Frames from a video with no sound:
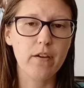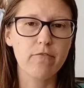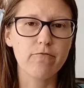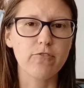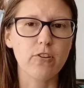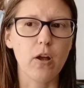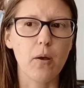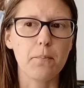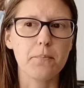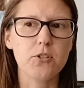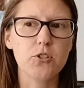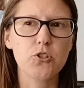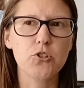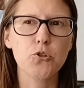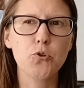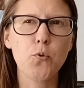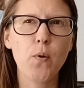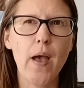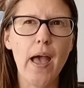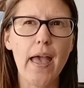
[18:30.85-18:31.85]
from
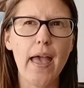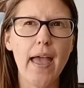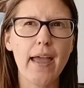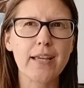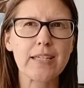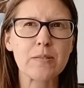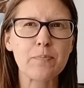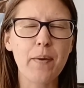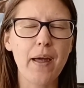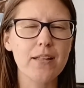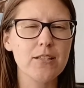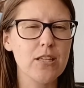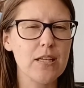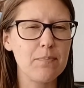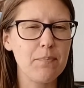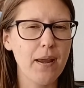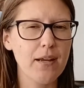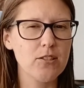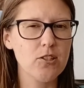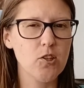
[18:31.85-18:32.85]
2 Expats
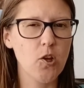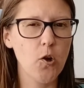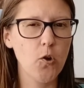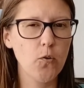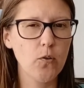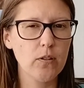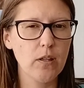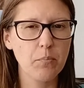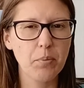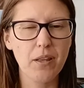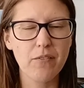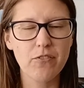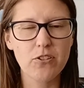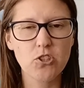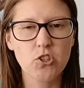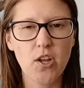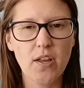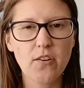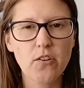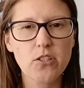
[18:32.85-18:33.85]
in Mexico, I believe
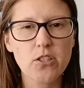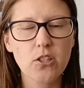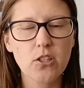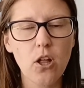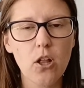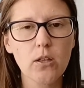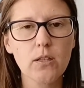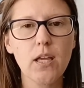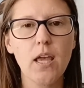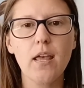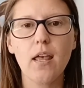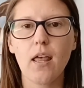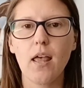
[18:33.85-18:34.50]
his channel is called,